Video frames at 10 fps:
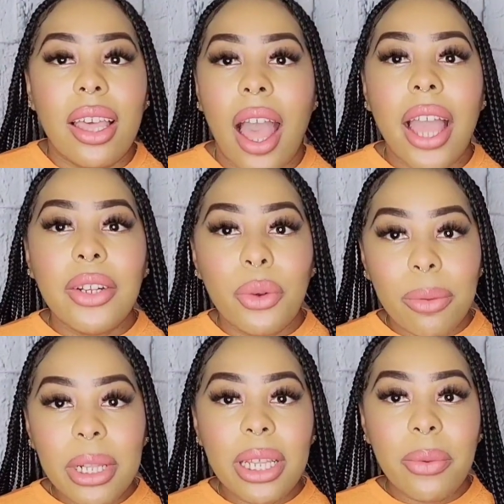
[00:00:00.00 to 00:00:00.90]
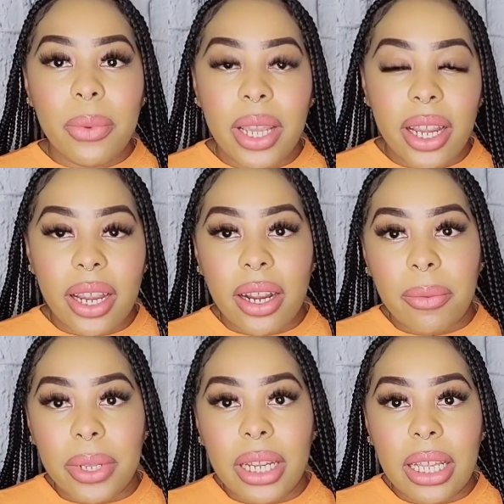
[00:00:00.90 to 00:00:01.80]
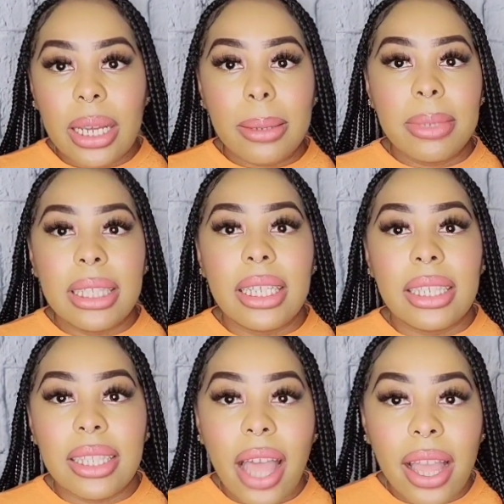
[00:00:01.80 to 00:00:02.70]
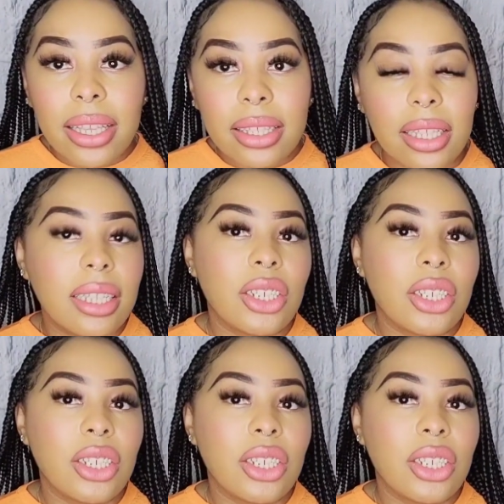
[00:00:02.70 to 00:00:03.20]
I normally wear, when it comes to sizing,